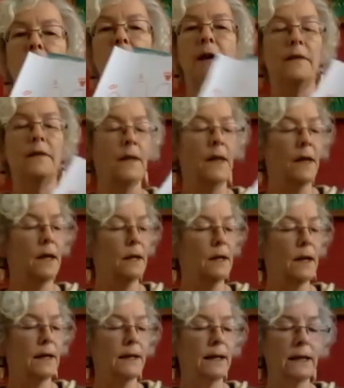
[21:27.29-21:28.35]
And then
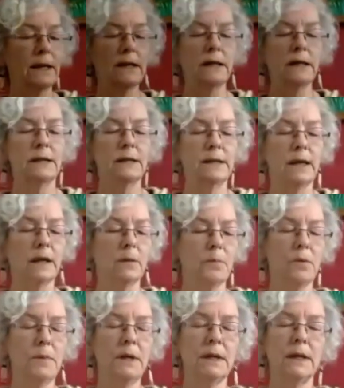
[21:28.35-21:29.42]
I'd like you to take a
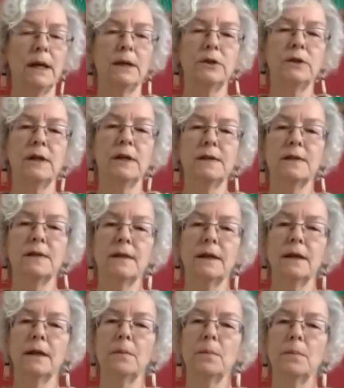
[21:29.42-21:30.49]
moment and just
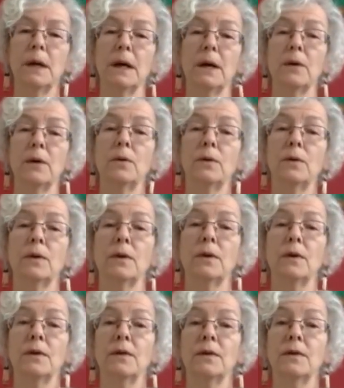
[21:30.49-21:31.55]
think about
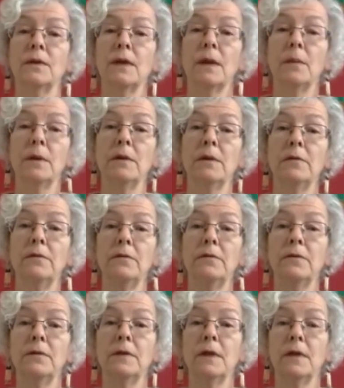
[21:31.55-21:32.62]
some of
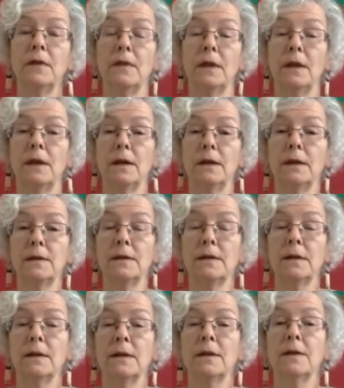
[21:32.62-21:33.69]
the things
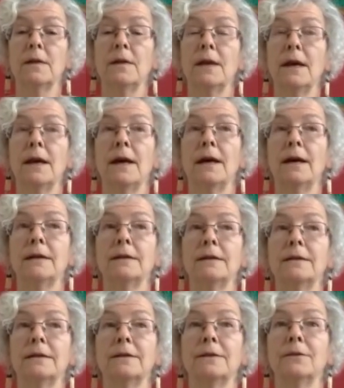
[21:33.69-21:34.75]
that
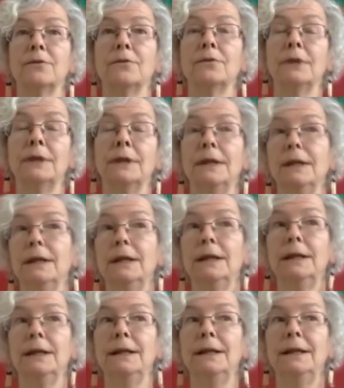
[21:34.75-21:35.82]

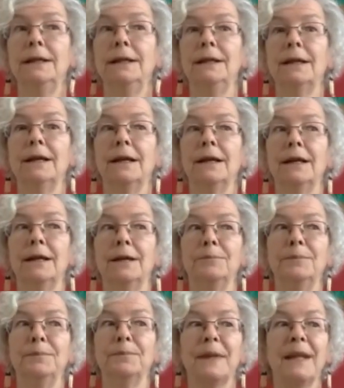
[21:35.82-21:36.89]
really
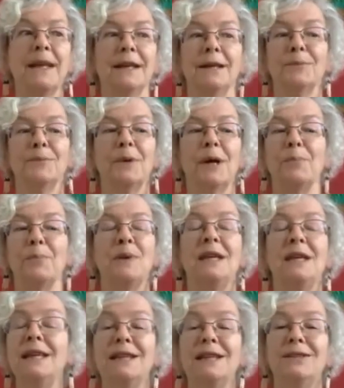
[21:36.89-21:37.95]

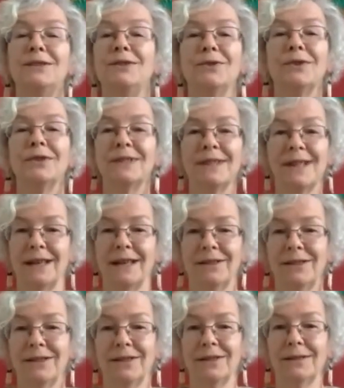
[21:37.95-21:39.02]
appease your
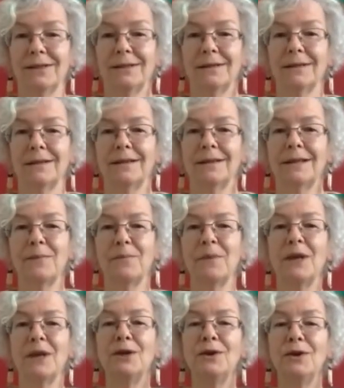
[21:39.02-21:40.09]
senses, that
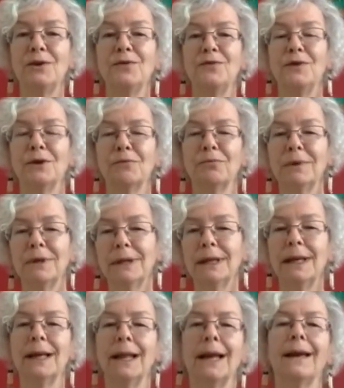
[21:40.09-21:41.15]
make you feel
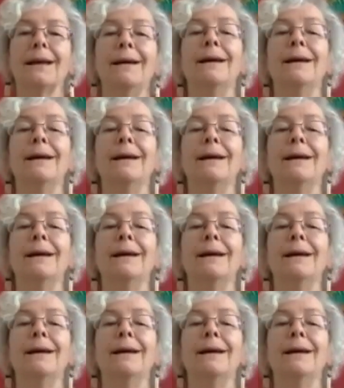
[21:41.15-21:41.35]
really like,